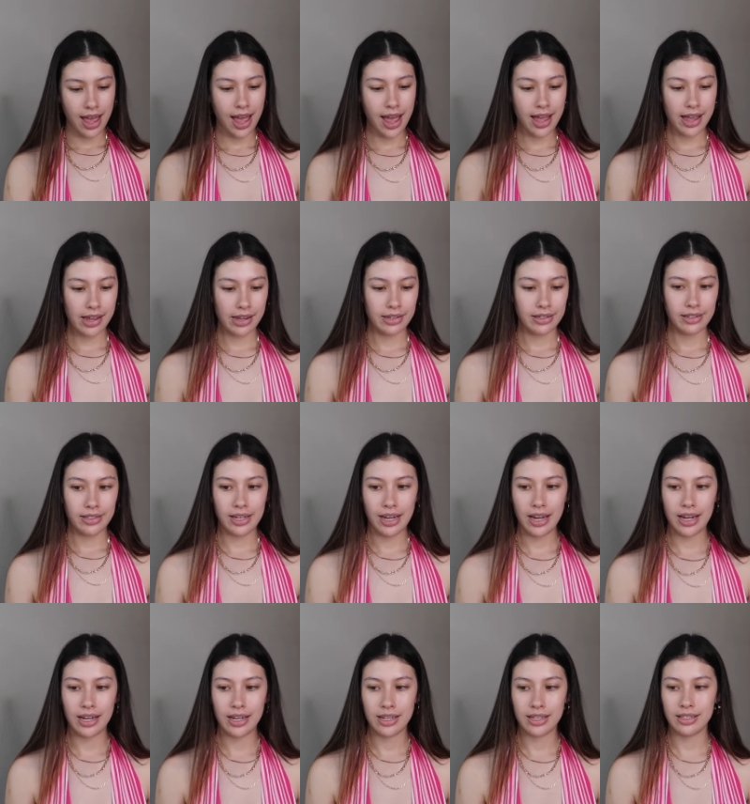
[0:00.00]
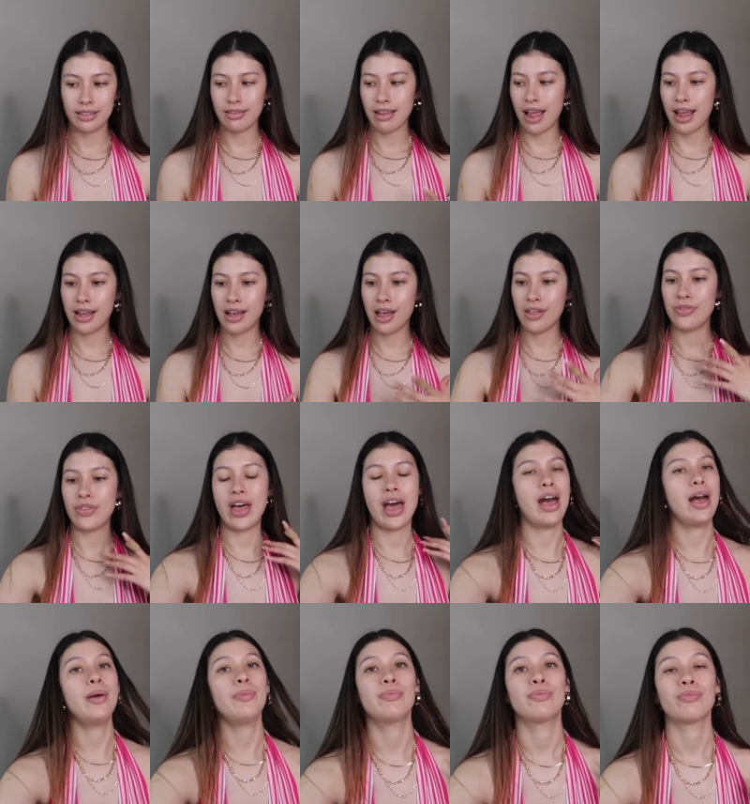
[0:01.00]
And I got
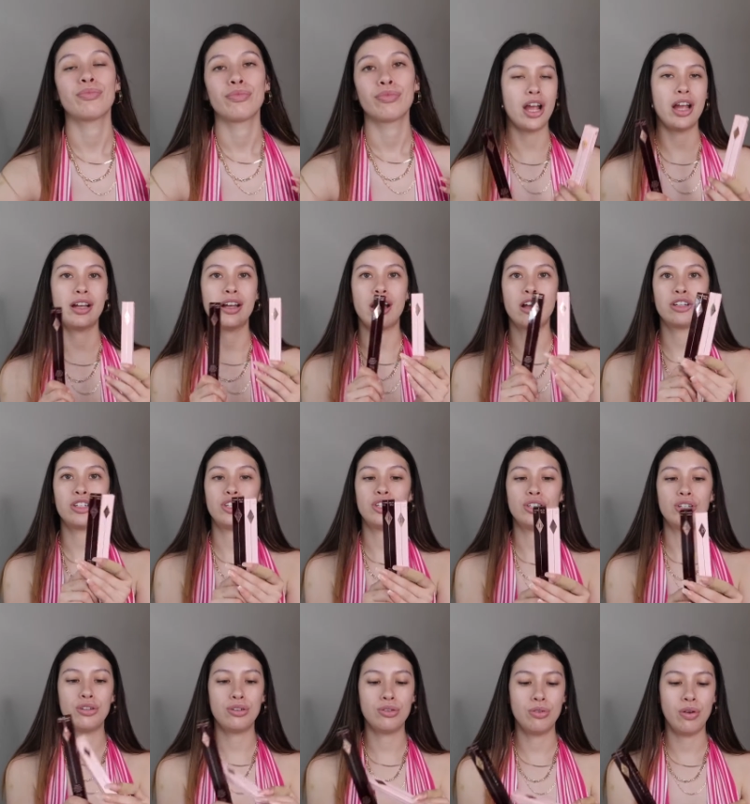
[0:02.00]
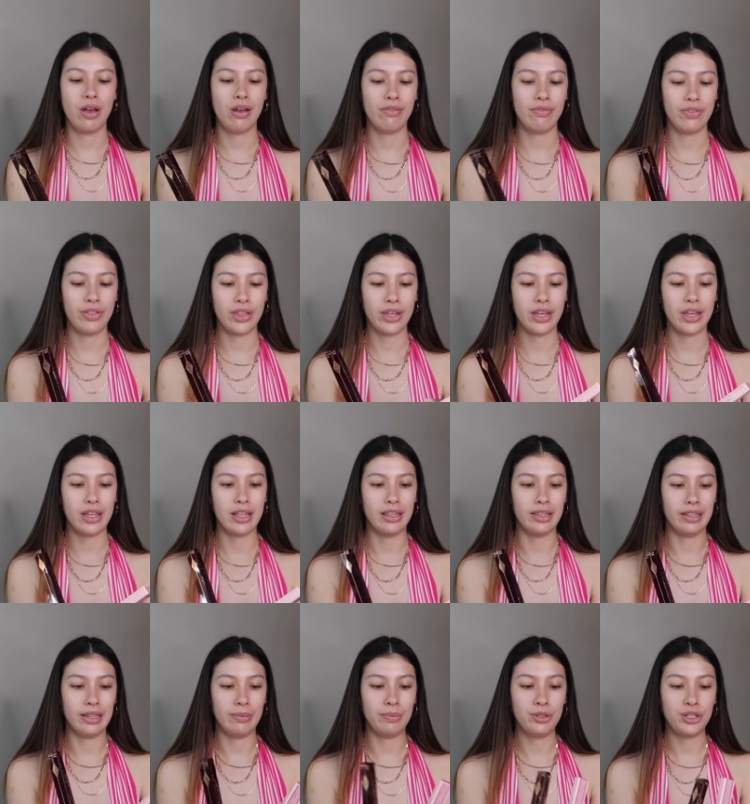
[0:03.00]
that. I got two of
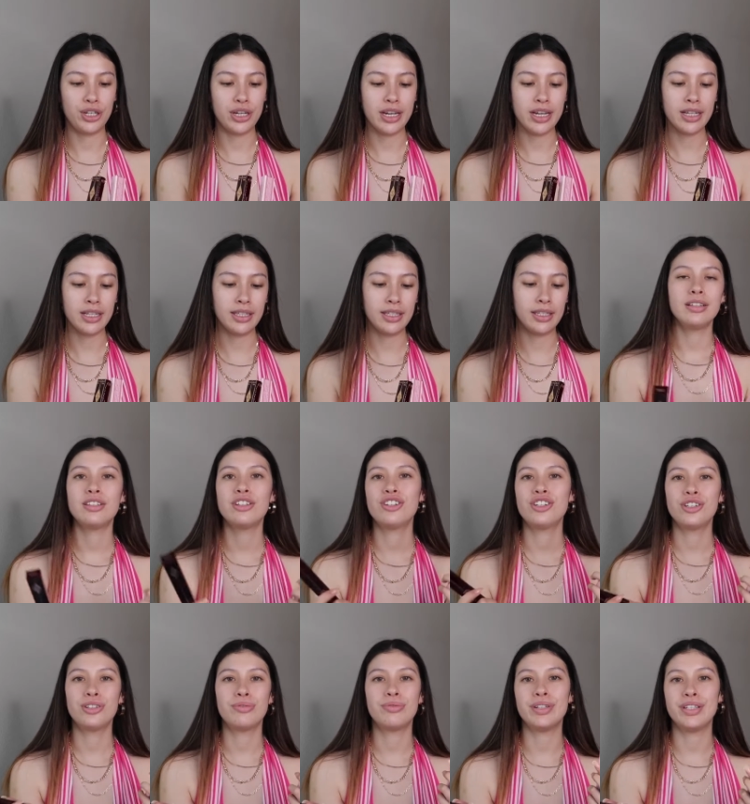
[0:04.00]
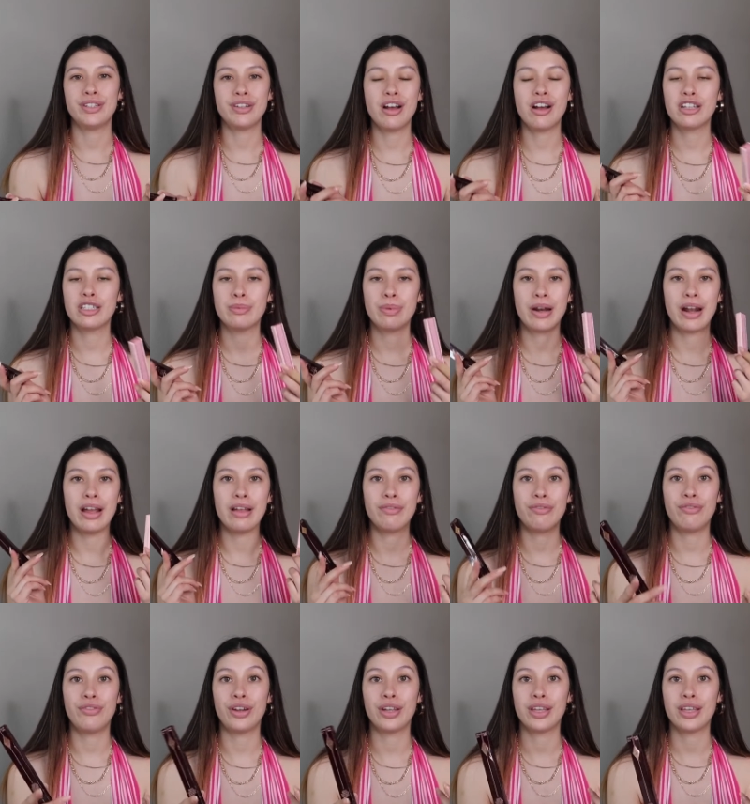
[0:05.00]
the Lip Cheats. These are just restocks, but I
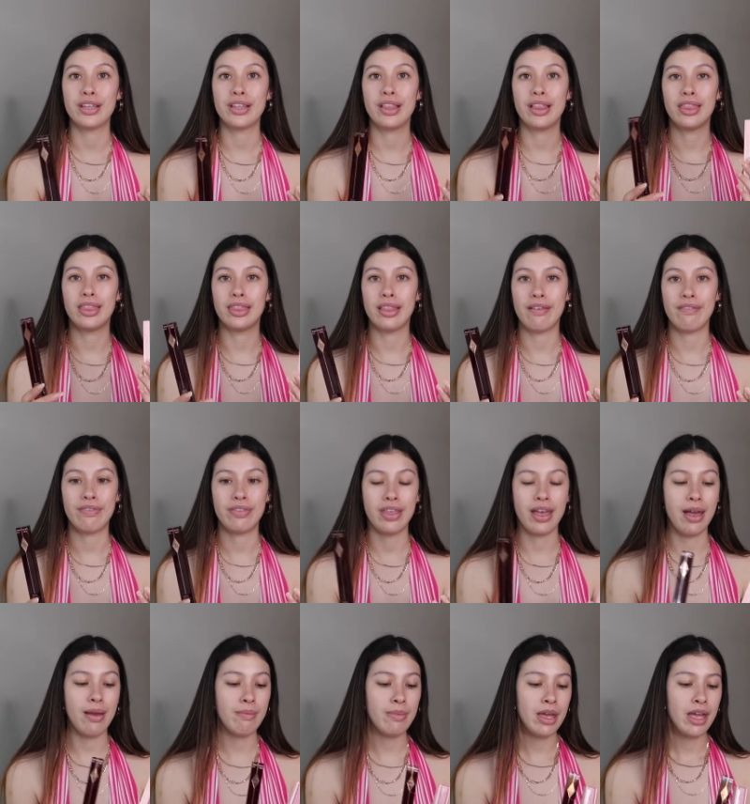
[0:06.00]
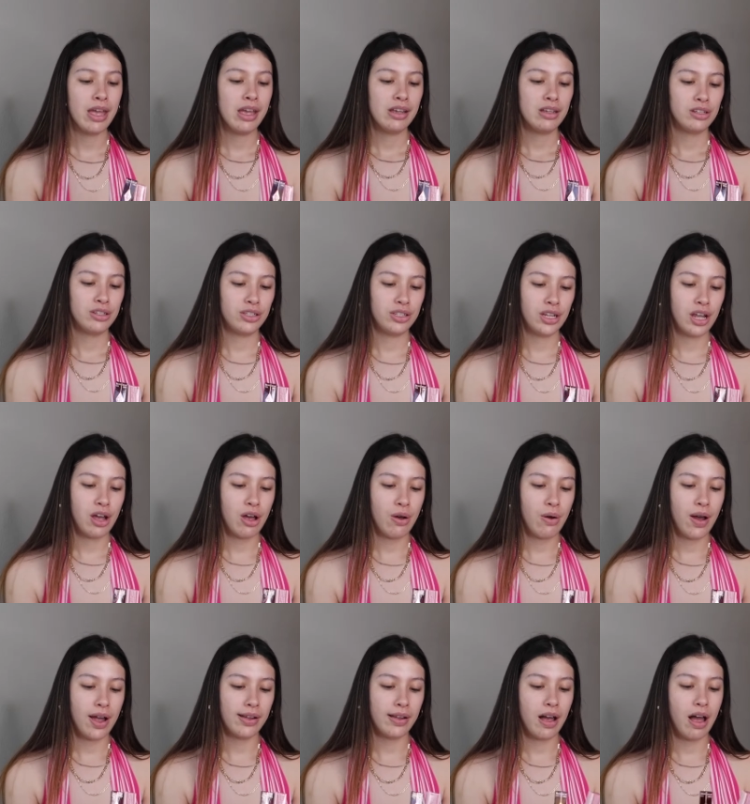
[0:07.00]
freaking love them.
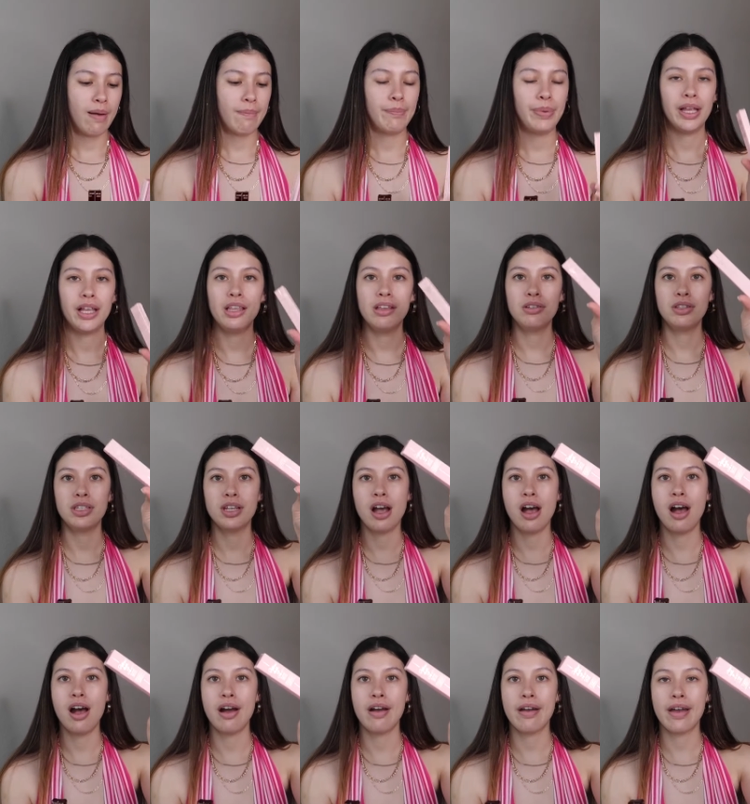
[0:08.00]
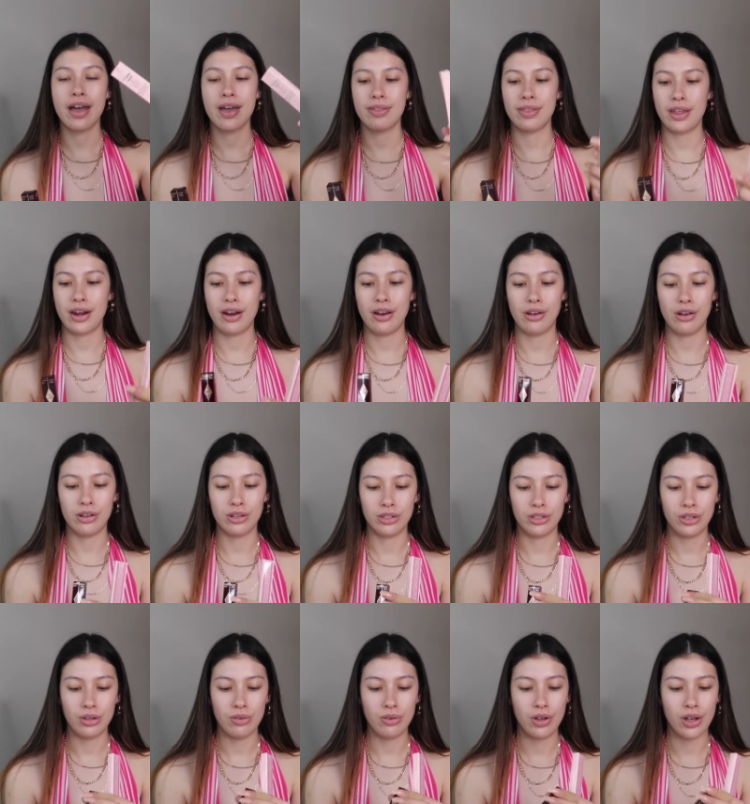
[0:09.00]
So I got Pillow Talk, and then I
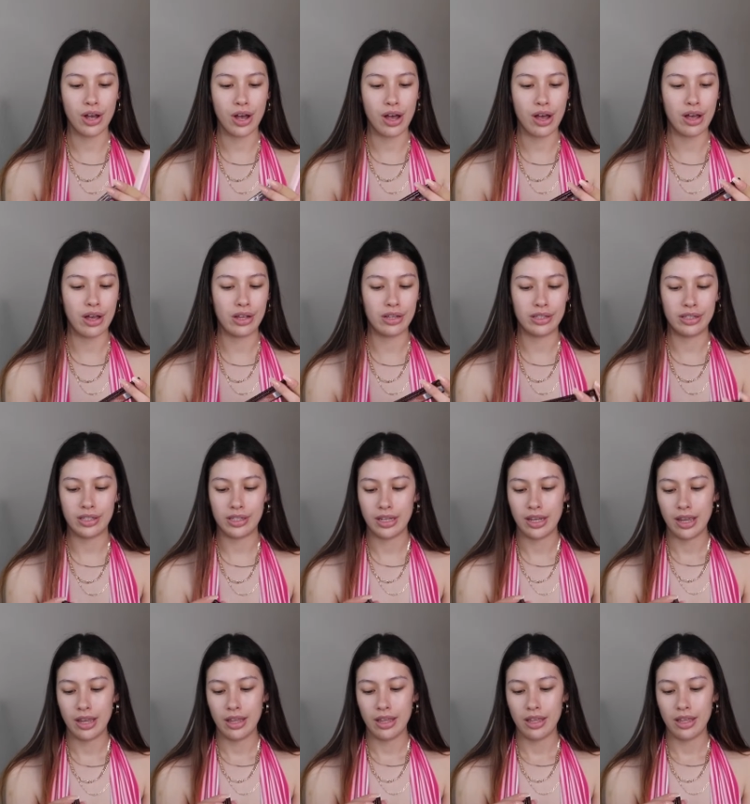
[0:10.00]
also got